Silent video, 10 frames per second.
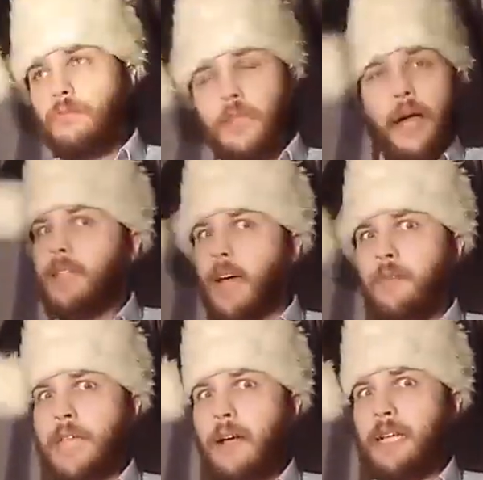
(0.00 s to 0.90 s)
9
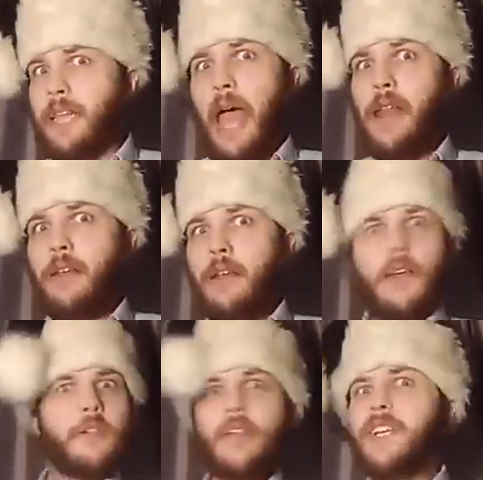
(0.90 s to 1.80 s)
times out of 10,
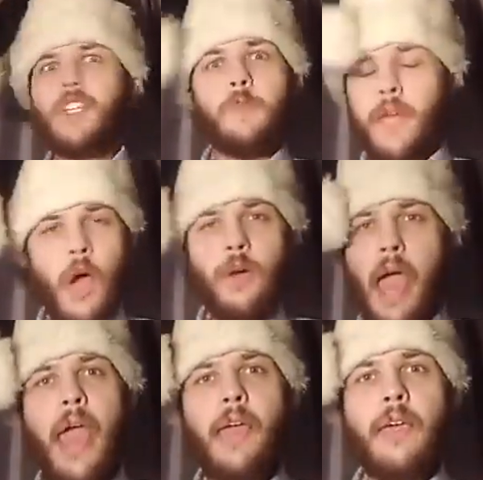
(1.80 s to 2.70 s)
things will be
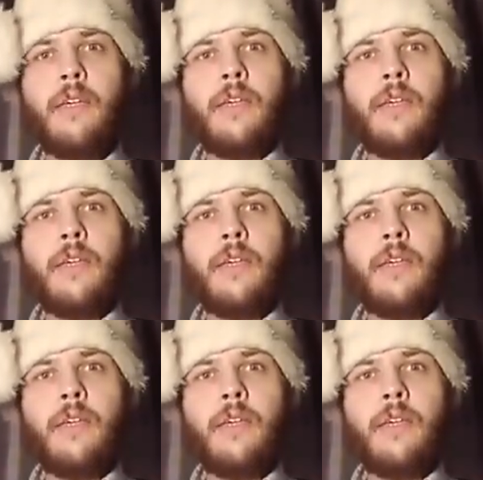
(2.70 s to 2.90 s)
okay.